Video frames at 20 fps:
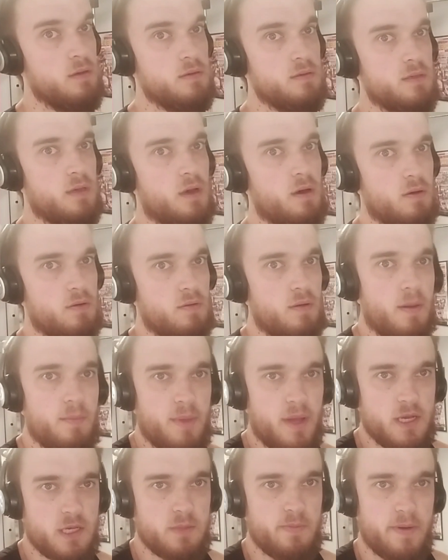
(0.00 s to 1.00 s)
so I'm
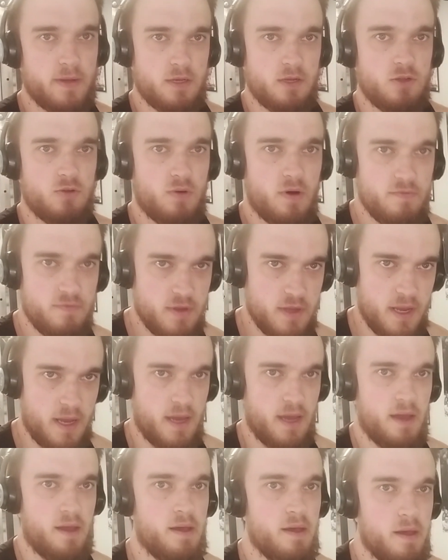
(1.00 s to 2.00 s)
not expecting 12
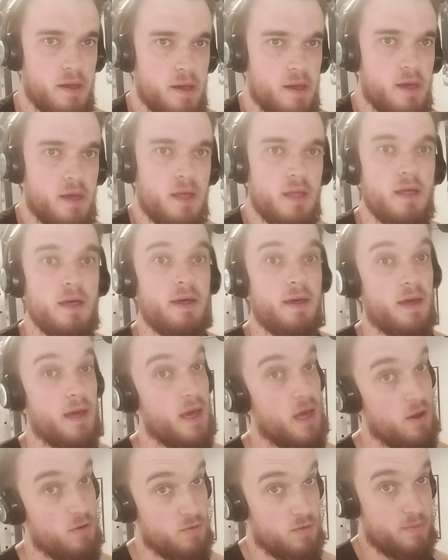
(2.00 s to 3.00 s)
today.
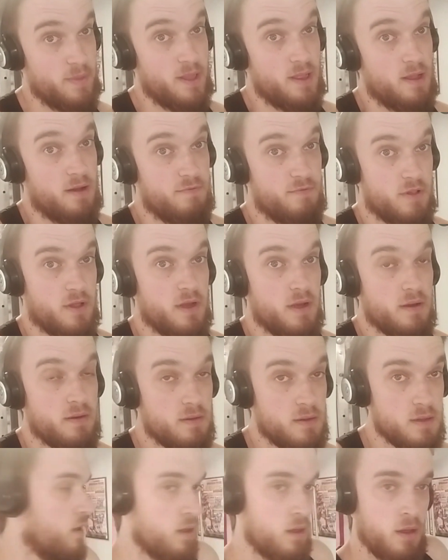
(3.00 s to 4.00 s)
8 would be lovely.
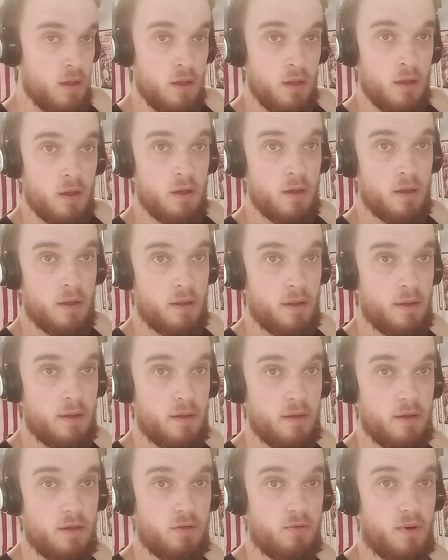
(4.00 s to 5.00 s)

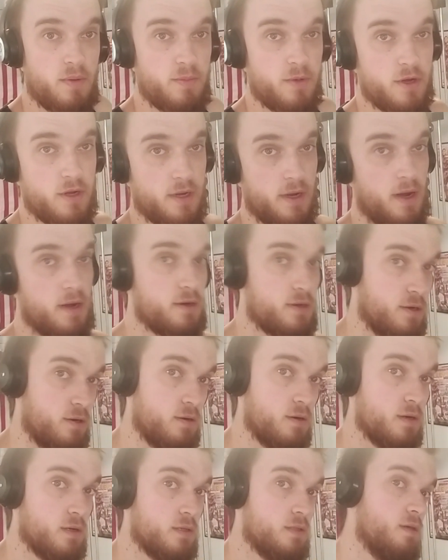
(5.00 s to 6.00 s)
Either one I'm going to
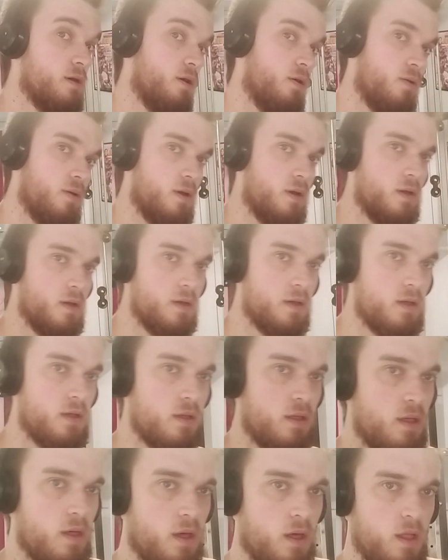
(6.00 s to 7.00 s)
conquer, so
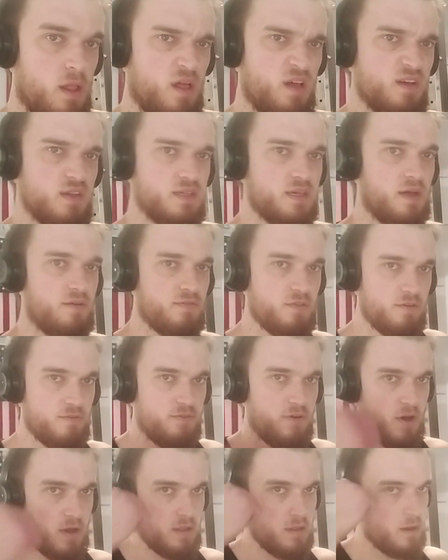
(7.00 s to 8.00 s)
let's have a little
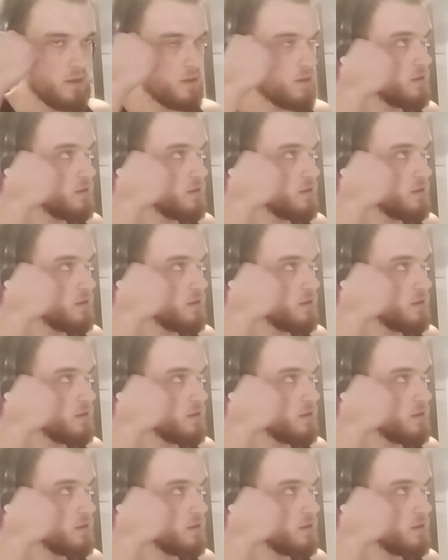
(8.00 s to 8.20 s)
fun.